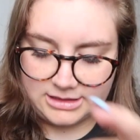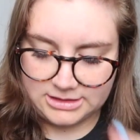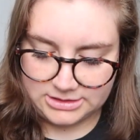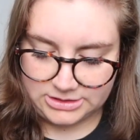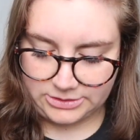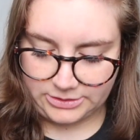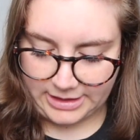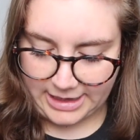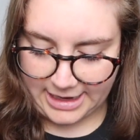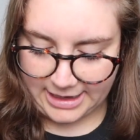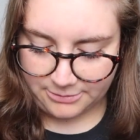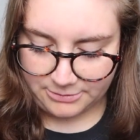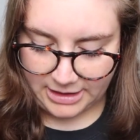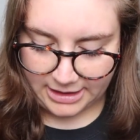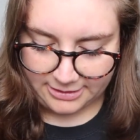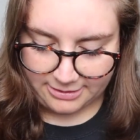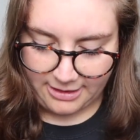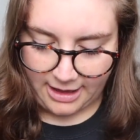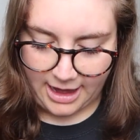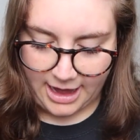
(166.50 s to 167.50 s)
so it came
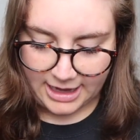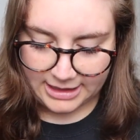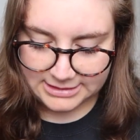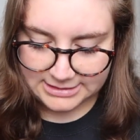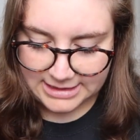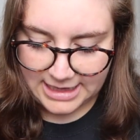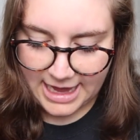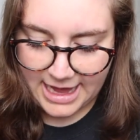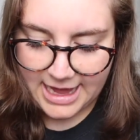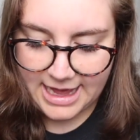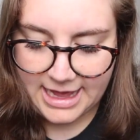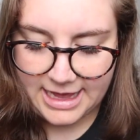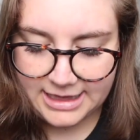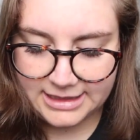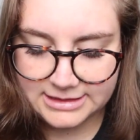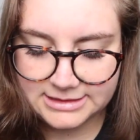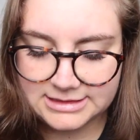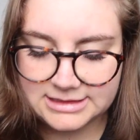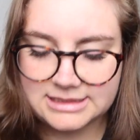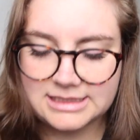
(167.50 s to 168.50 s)
like that.
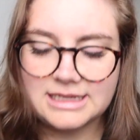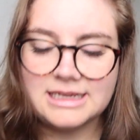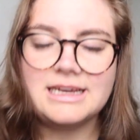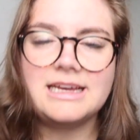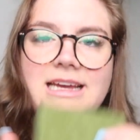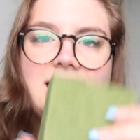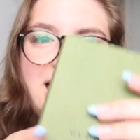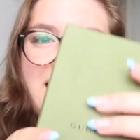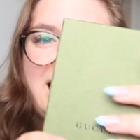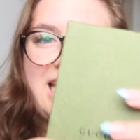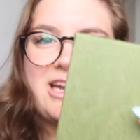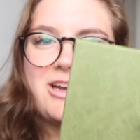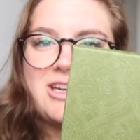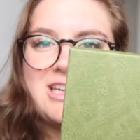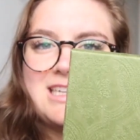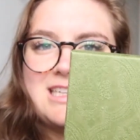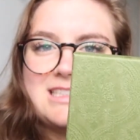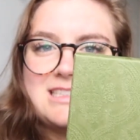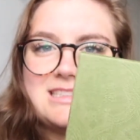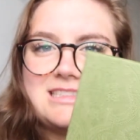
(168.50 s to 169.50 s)
And here
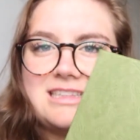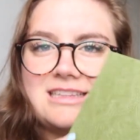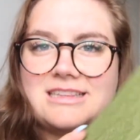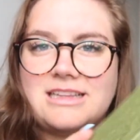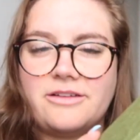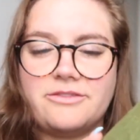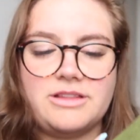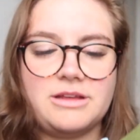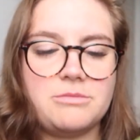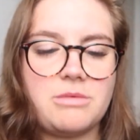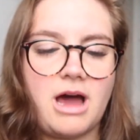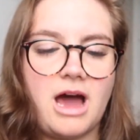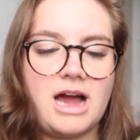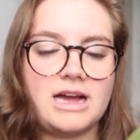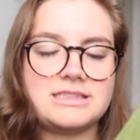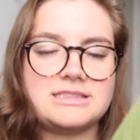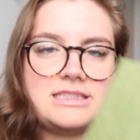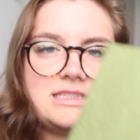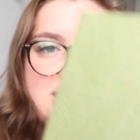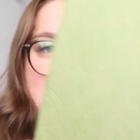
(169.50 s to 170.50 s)
is the lovely
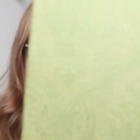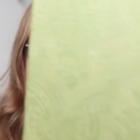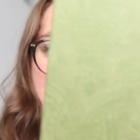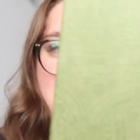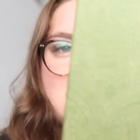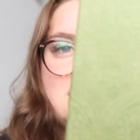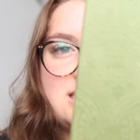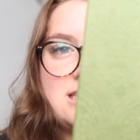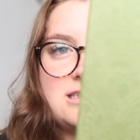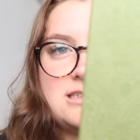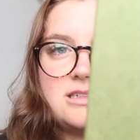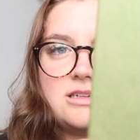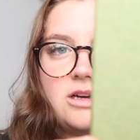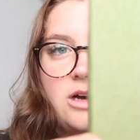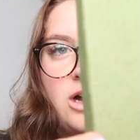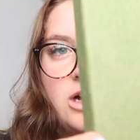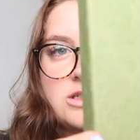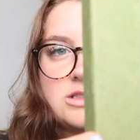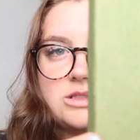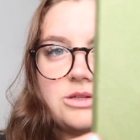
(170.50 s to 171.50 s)
box. This is
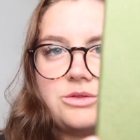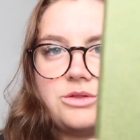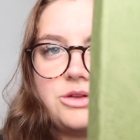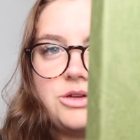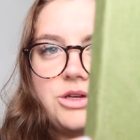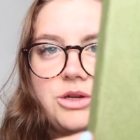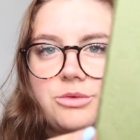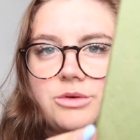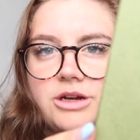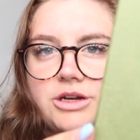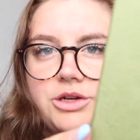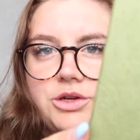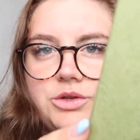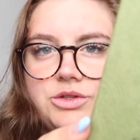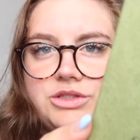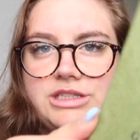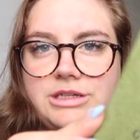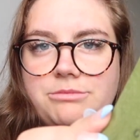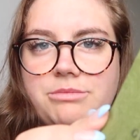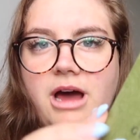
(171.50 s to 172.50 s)
also the newer
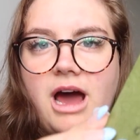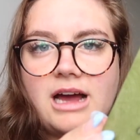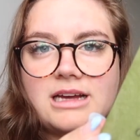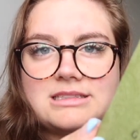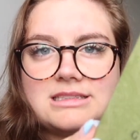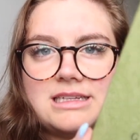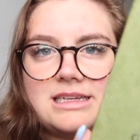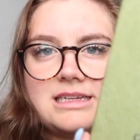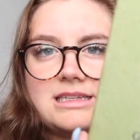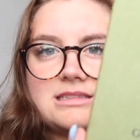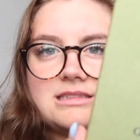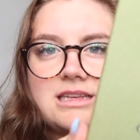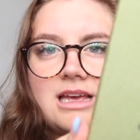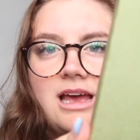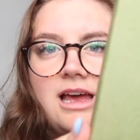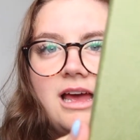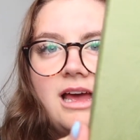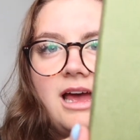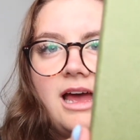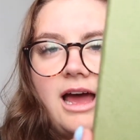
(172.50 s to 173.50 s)
Gucci boxes.
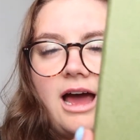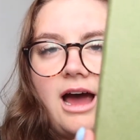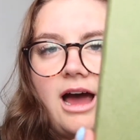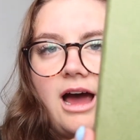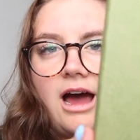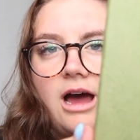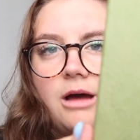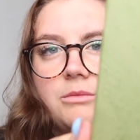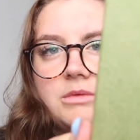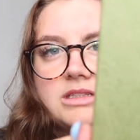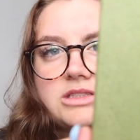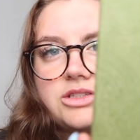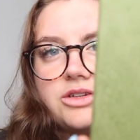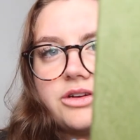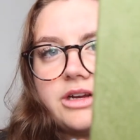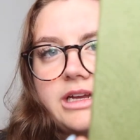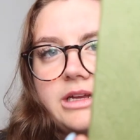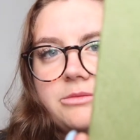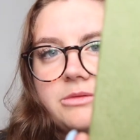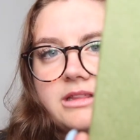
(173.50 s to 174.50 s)
It's
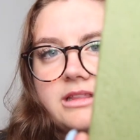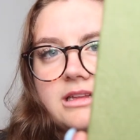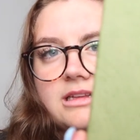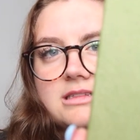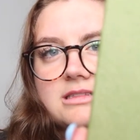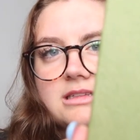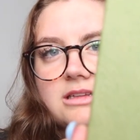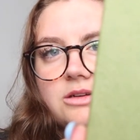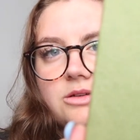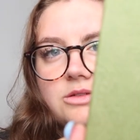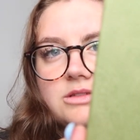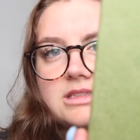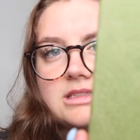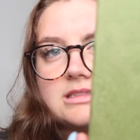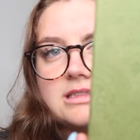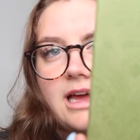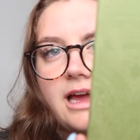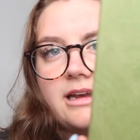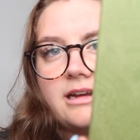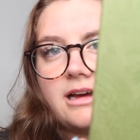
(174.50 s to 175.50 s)
green with this little
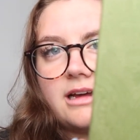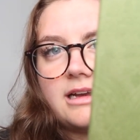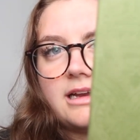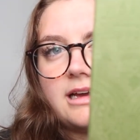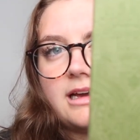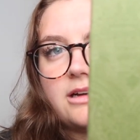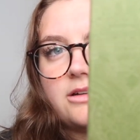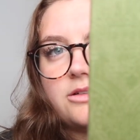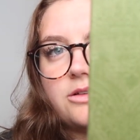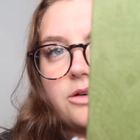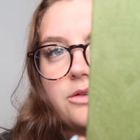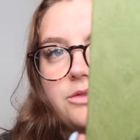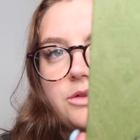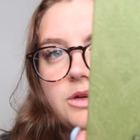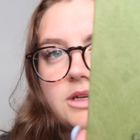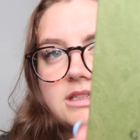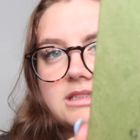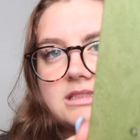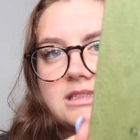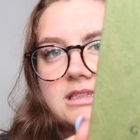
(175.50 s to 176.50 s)
design on it. I don't know if you
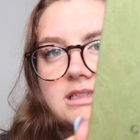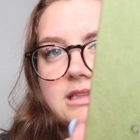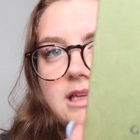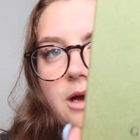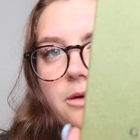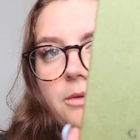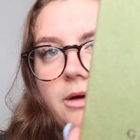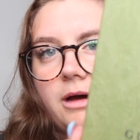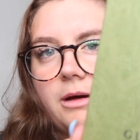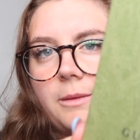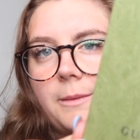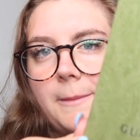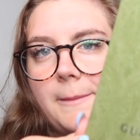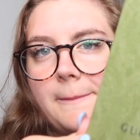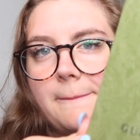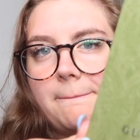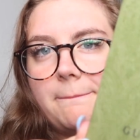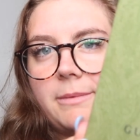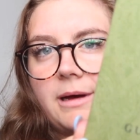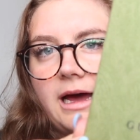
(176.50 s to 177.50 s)
could see it that well,
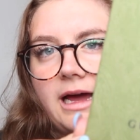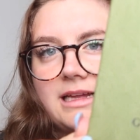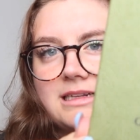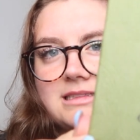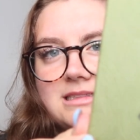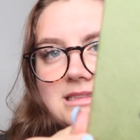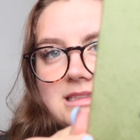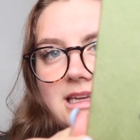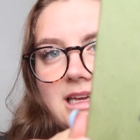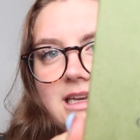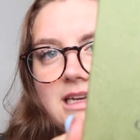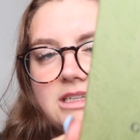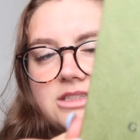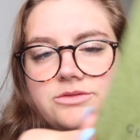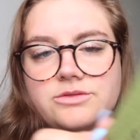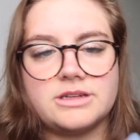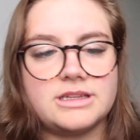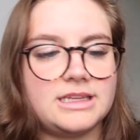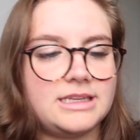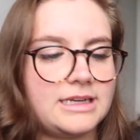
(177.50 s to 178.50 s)
but it
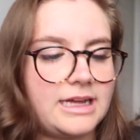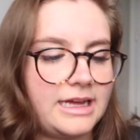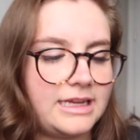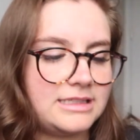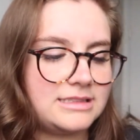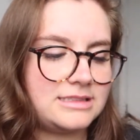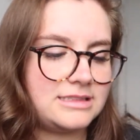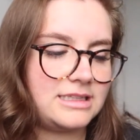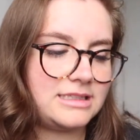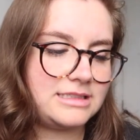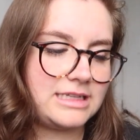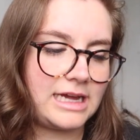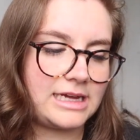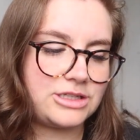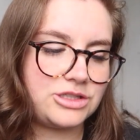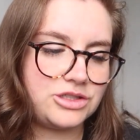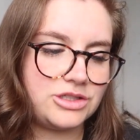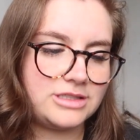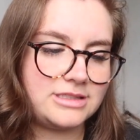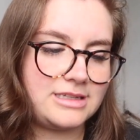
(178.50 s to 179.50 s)
is really nice. The
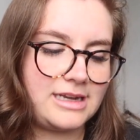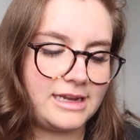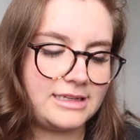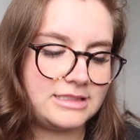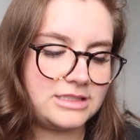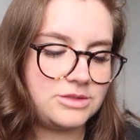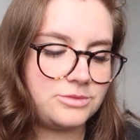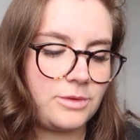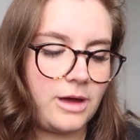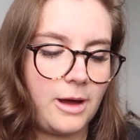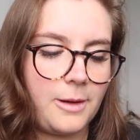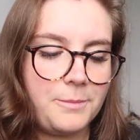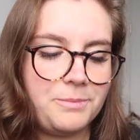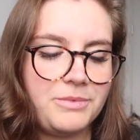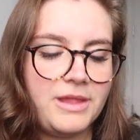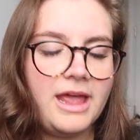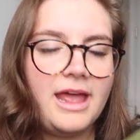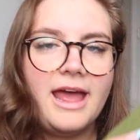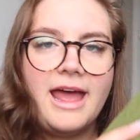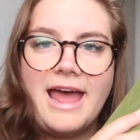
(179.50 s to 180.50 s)
texture is nice as well.
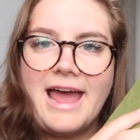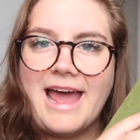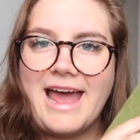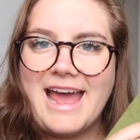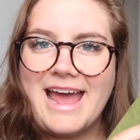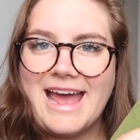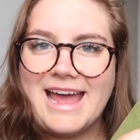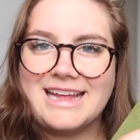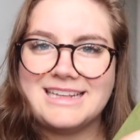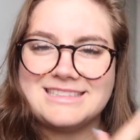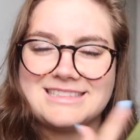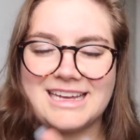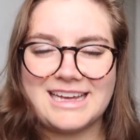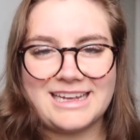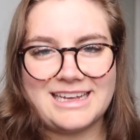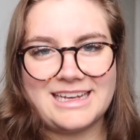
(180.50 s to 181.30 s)
And I